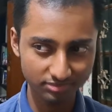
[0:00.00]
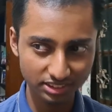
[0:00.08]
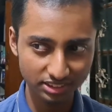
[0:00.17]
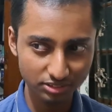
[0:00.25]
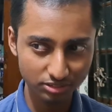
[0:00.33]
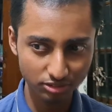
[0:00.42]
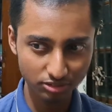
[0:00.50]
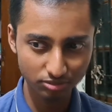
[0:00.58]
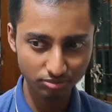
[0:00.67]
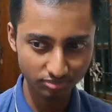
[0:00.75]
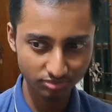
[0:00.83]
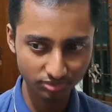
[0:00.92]
you know,
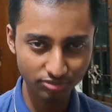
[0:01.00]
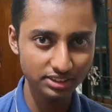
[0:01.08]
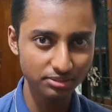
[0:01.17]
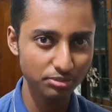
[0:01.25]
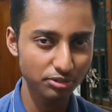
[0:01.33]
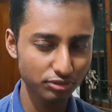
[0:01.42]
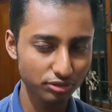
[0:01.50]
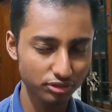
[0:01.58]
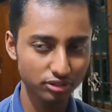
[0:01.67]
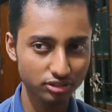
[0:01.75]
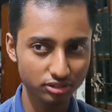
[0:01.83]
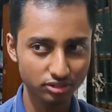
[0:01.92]
fix it
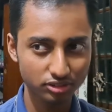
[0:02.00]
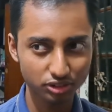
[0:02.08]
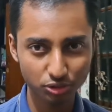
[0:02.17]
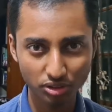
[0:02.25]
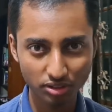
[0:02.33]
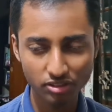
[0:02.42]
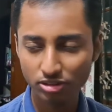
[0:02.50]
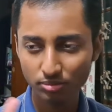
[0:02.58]
before shooting a video,